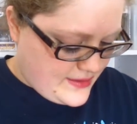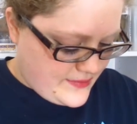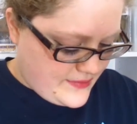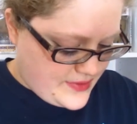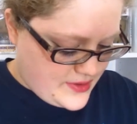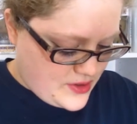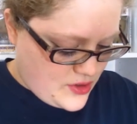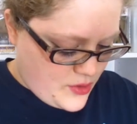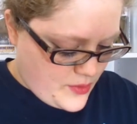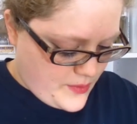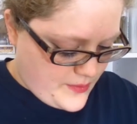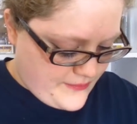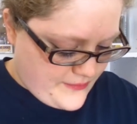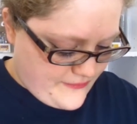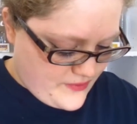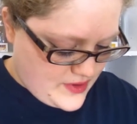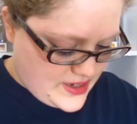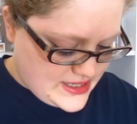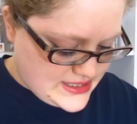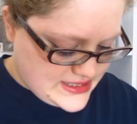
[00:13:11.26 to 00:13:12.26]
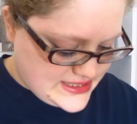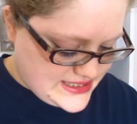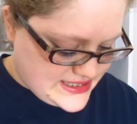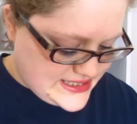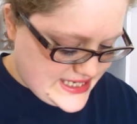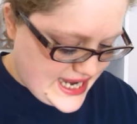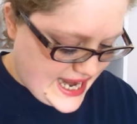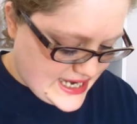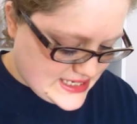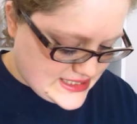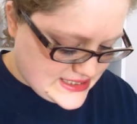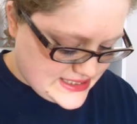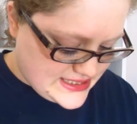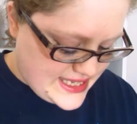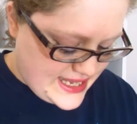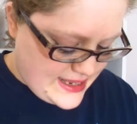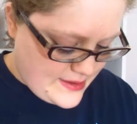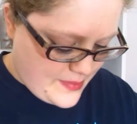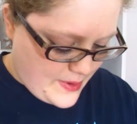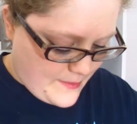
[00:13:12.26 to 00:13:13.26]
Their freaking stands
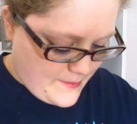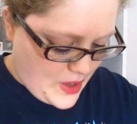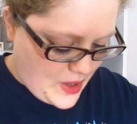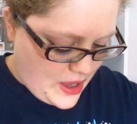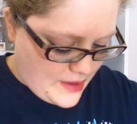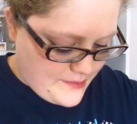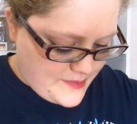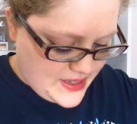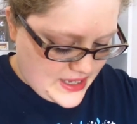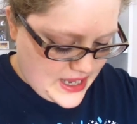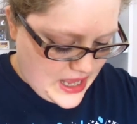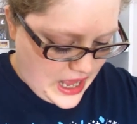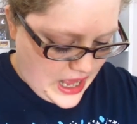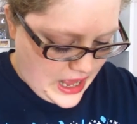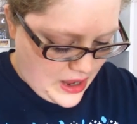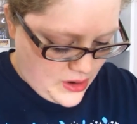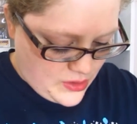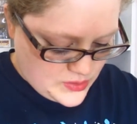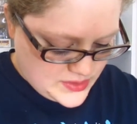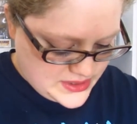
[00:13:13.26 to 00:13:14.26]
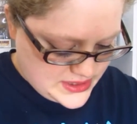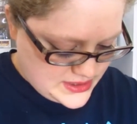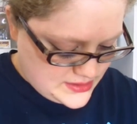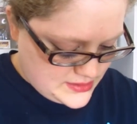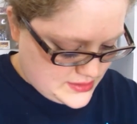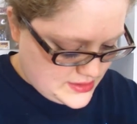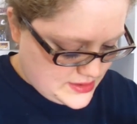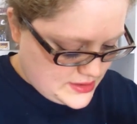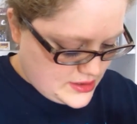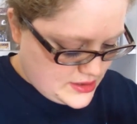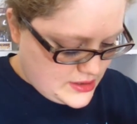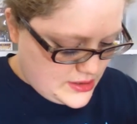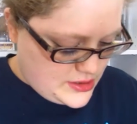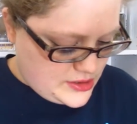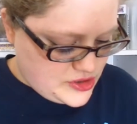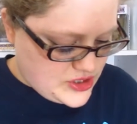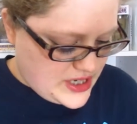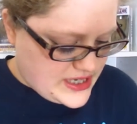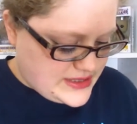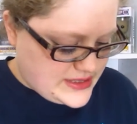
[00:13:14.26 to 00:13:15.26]
keep popping out.
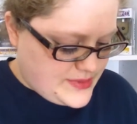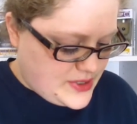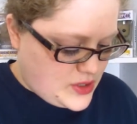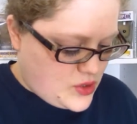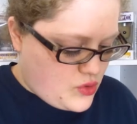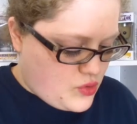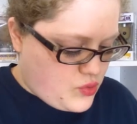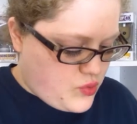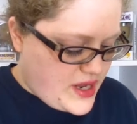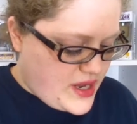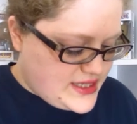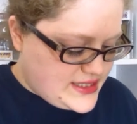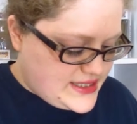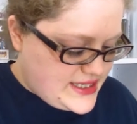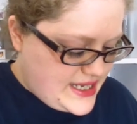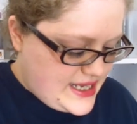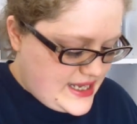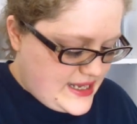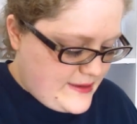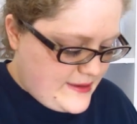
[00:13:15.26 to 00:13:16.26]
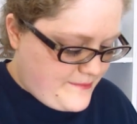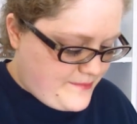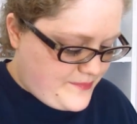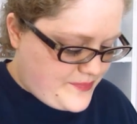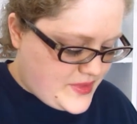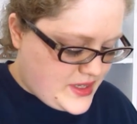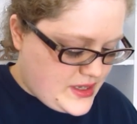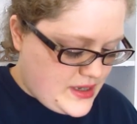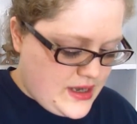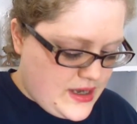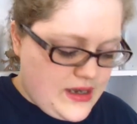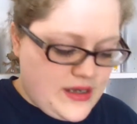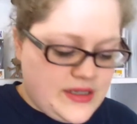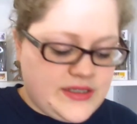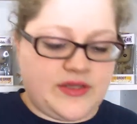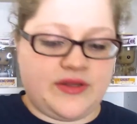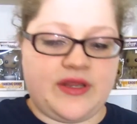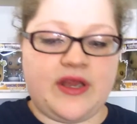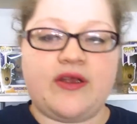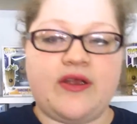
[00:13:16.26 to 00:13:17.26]
Drives me crazy.
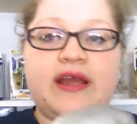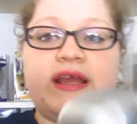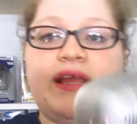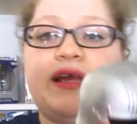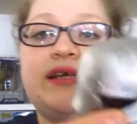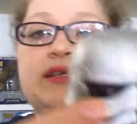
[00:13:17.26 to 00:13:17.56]
So there he